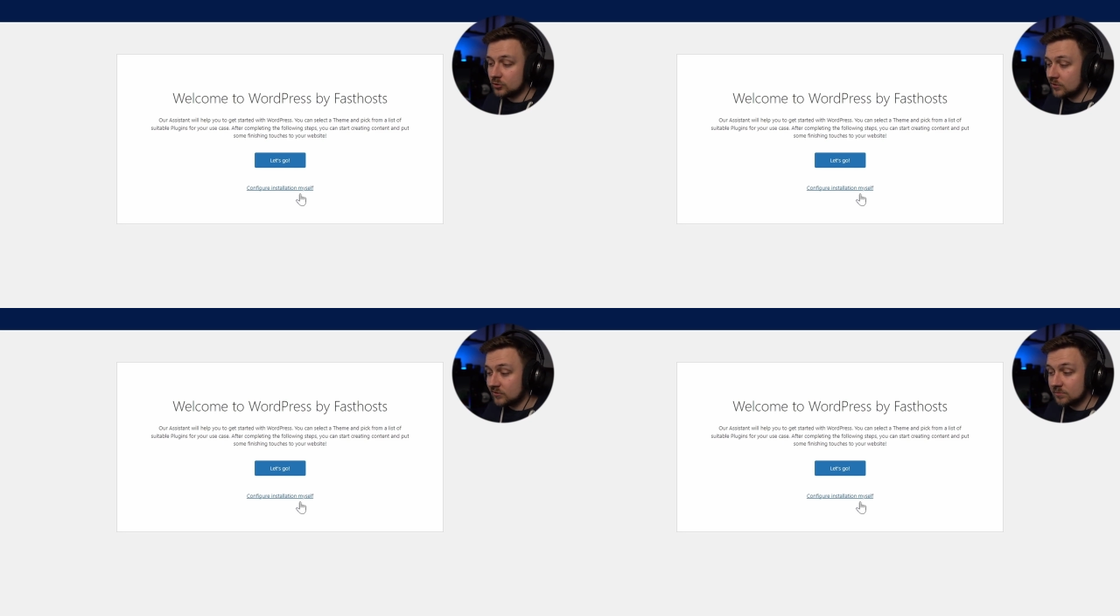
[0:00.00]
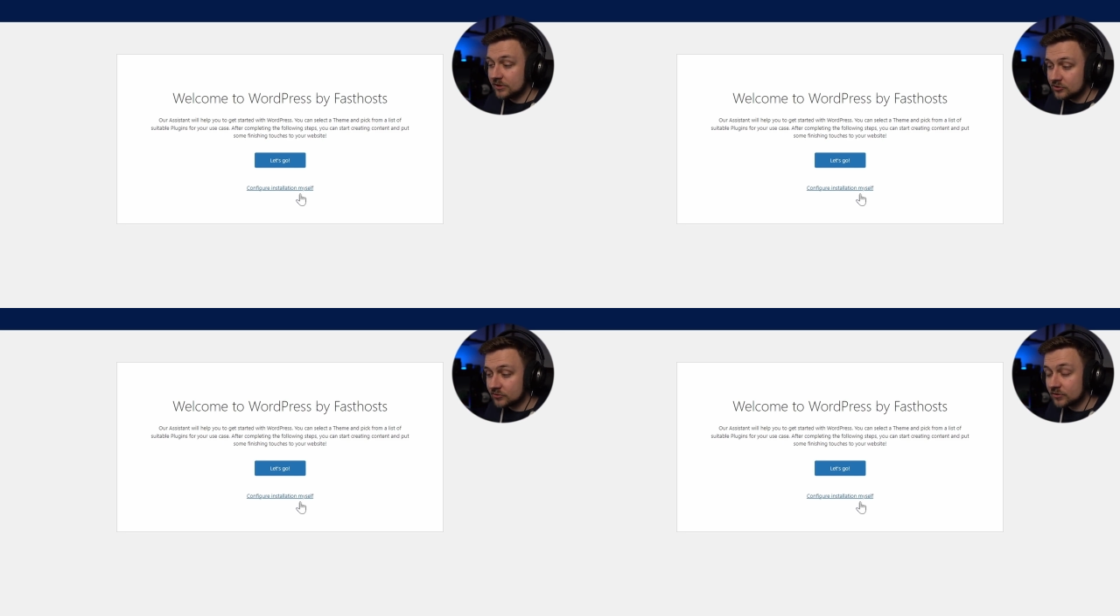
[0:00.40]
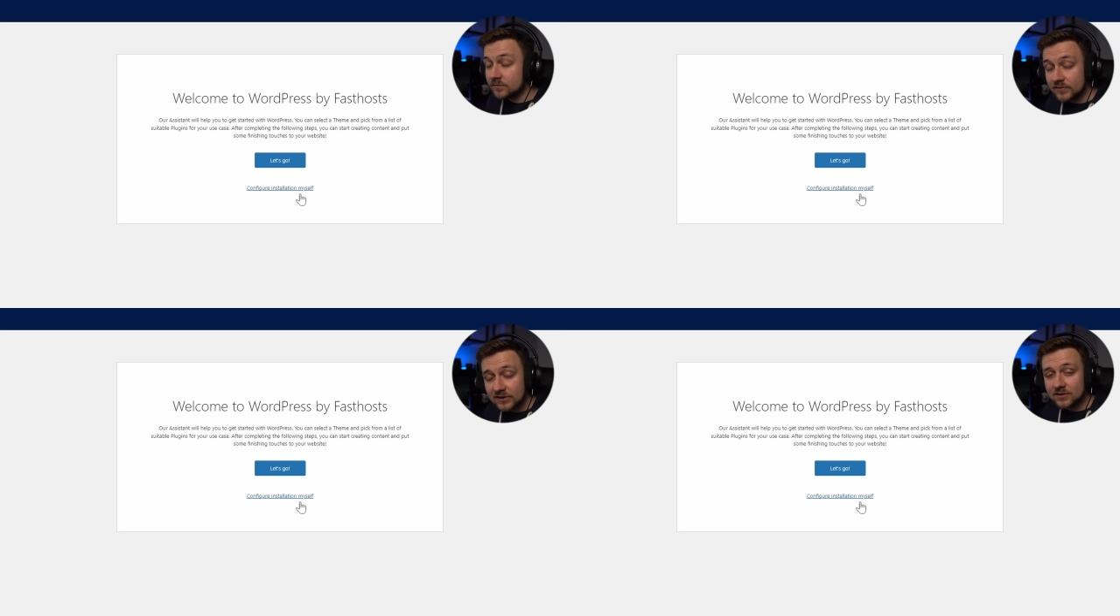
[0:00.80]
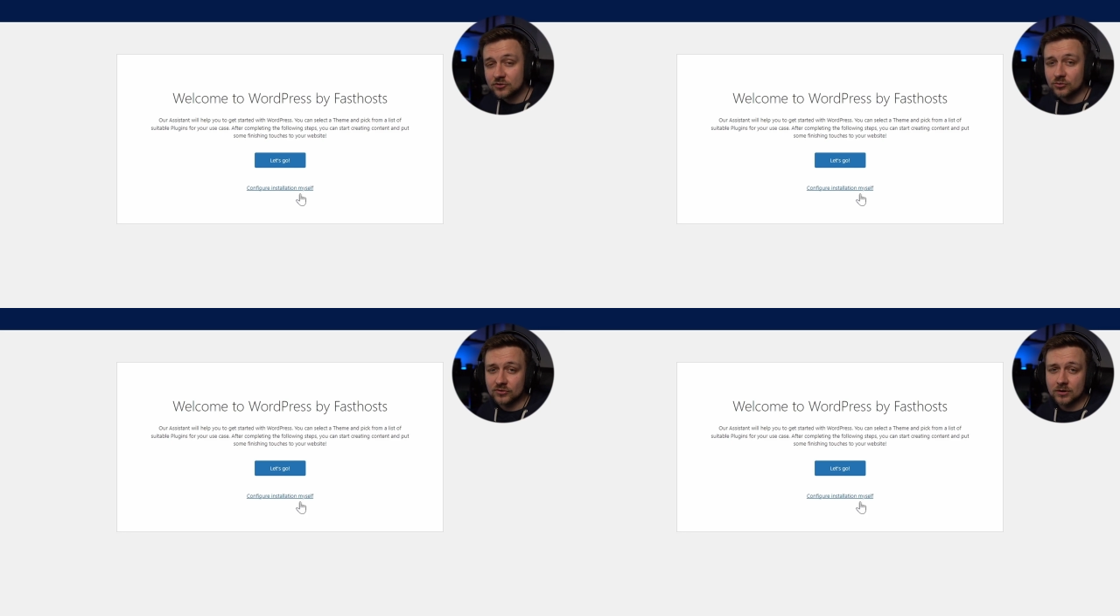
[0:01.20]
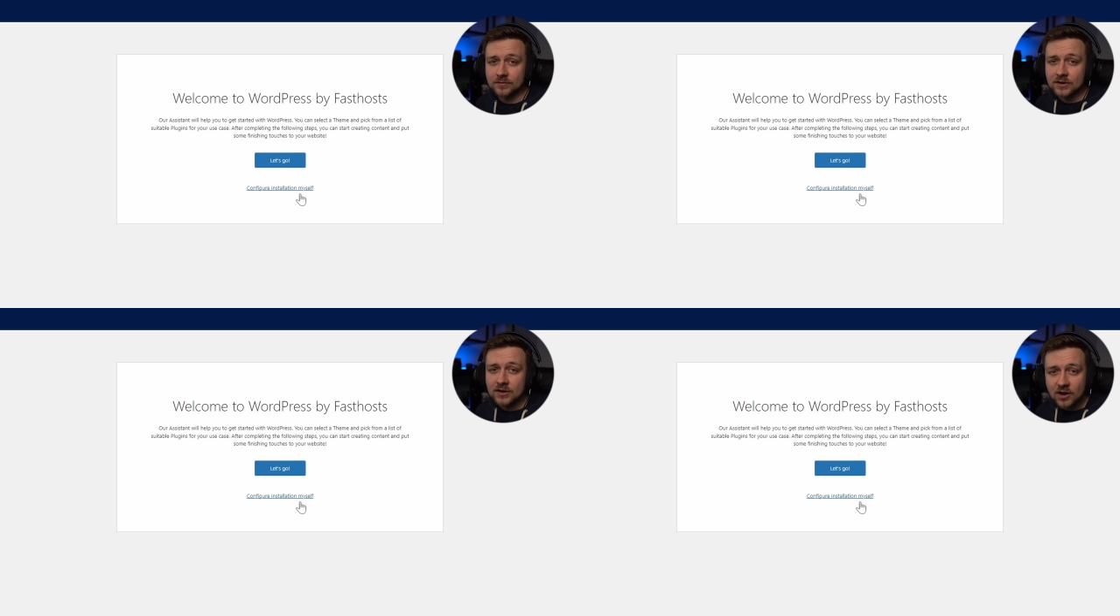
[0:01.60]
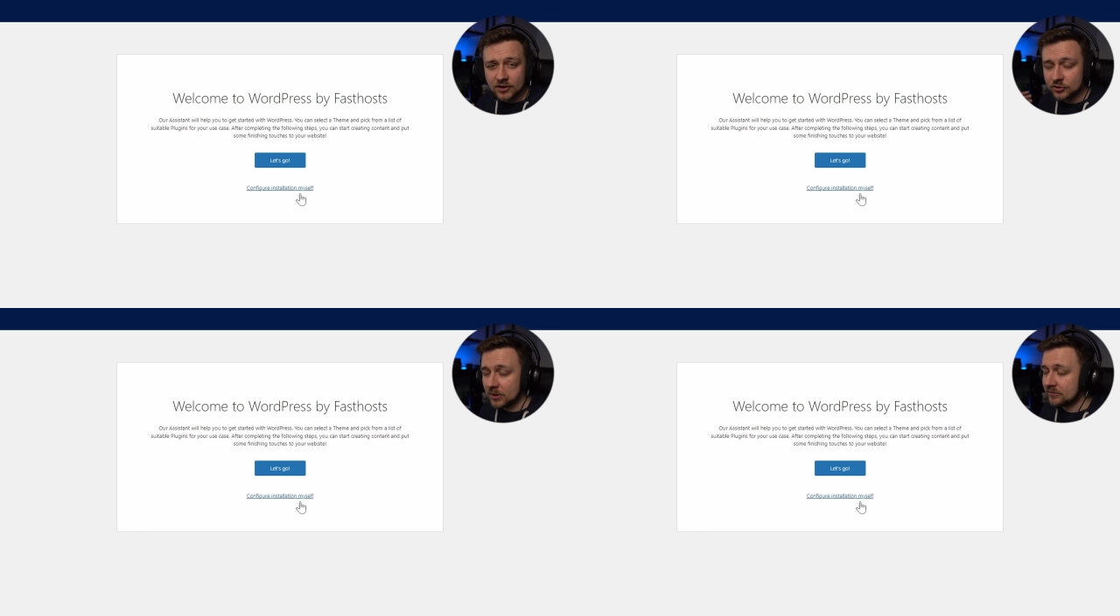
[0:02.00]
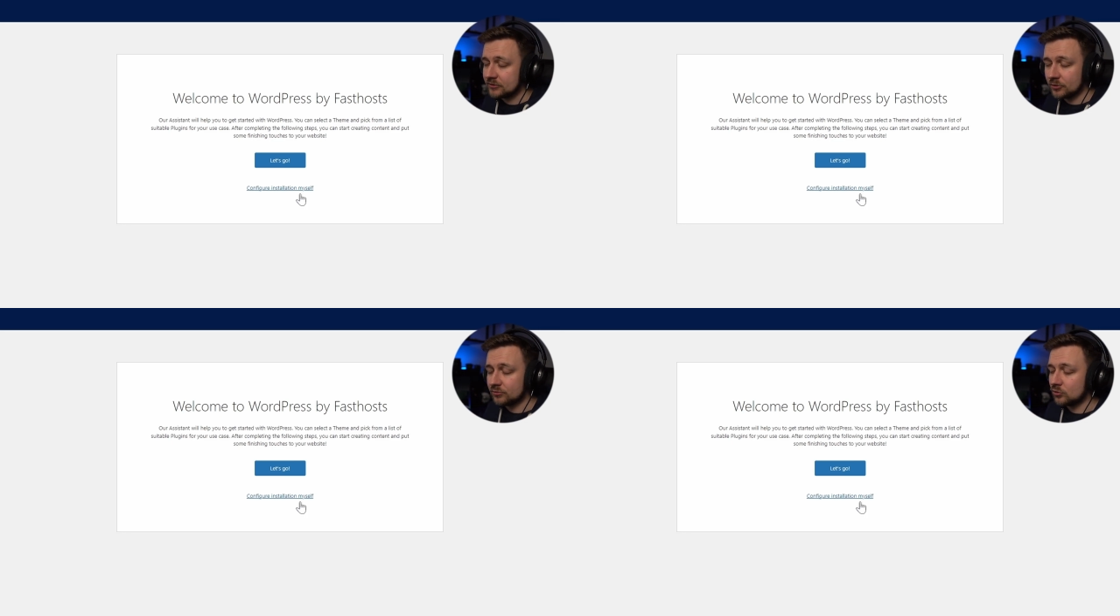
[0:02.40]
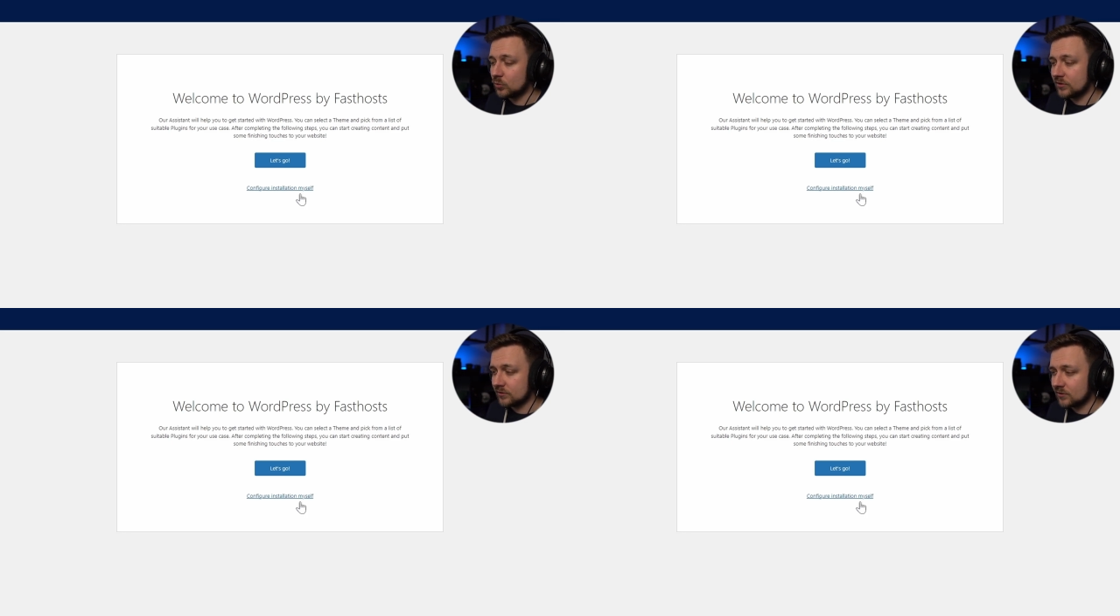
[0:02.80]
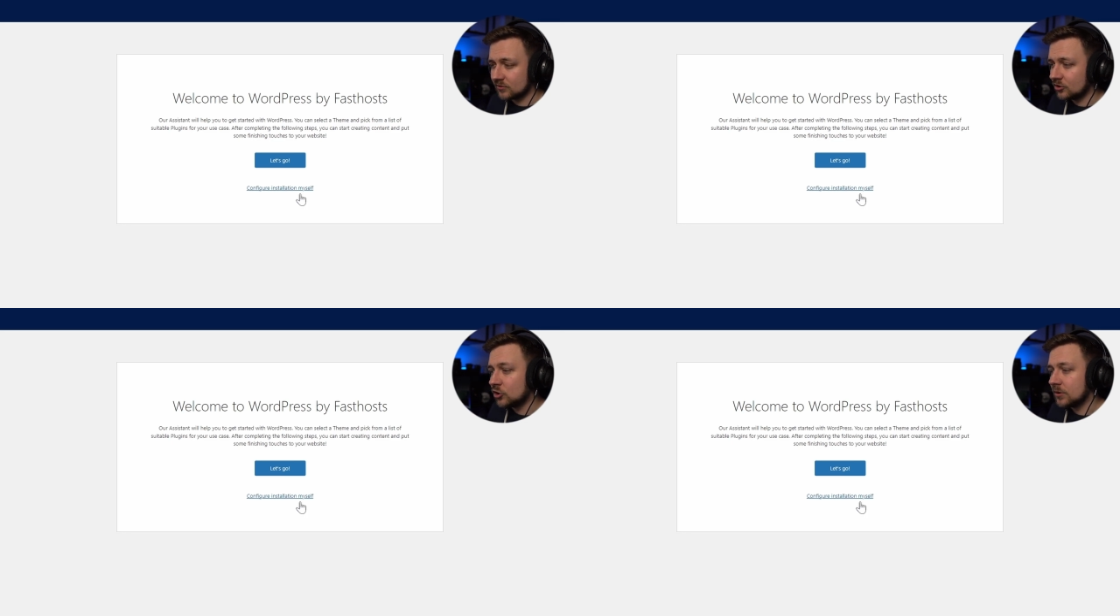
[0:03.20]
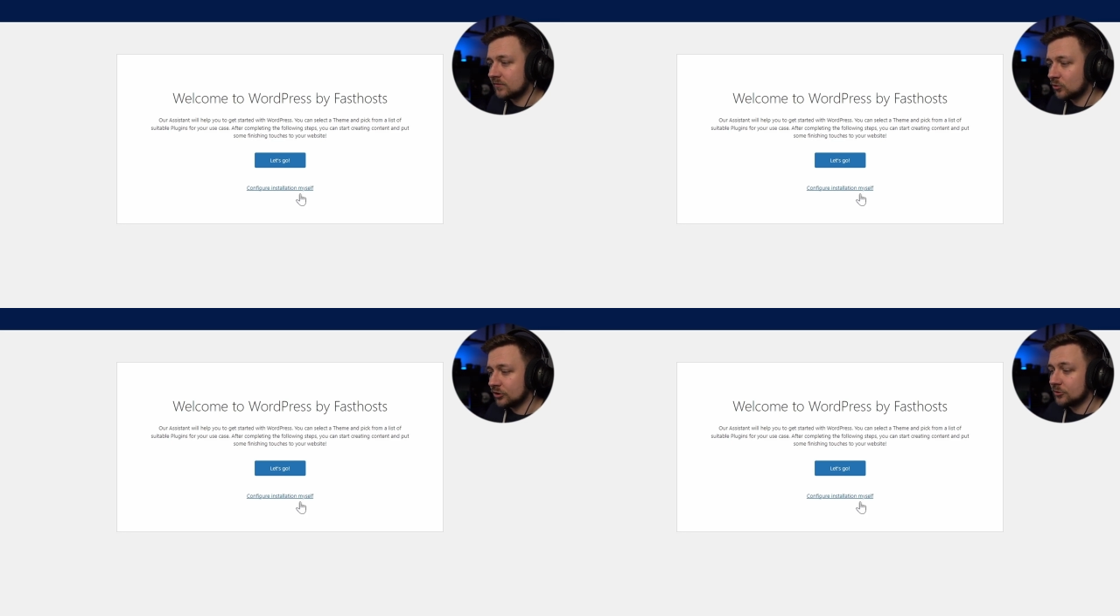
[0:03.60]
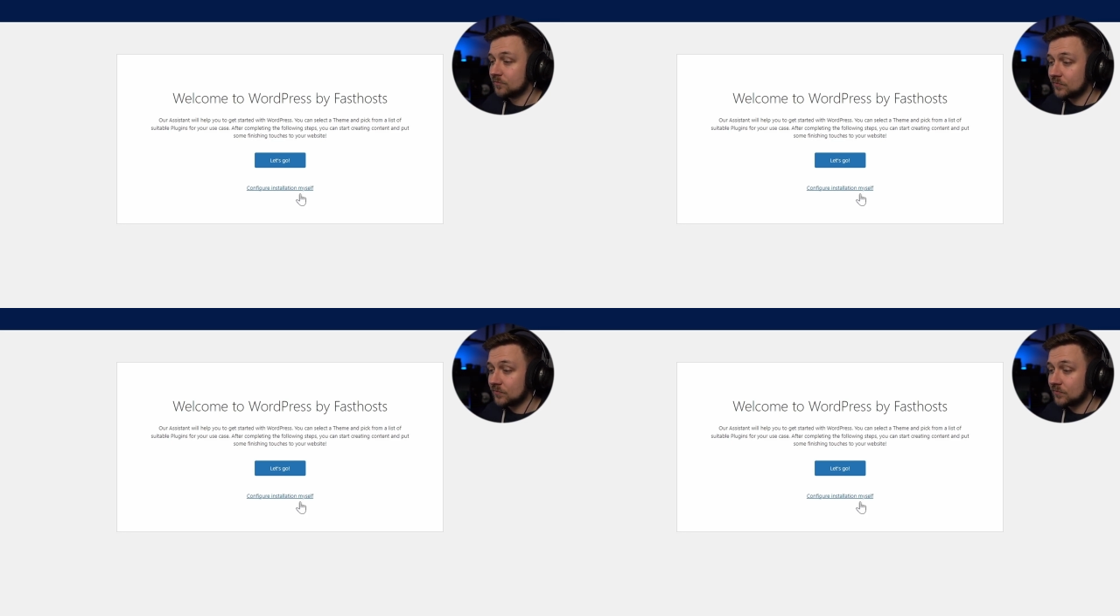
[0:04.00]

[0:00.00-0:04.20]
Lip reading: you can simply just configure this yourself and you don't have to go through the wizard that's going to do it for you.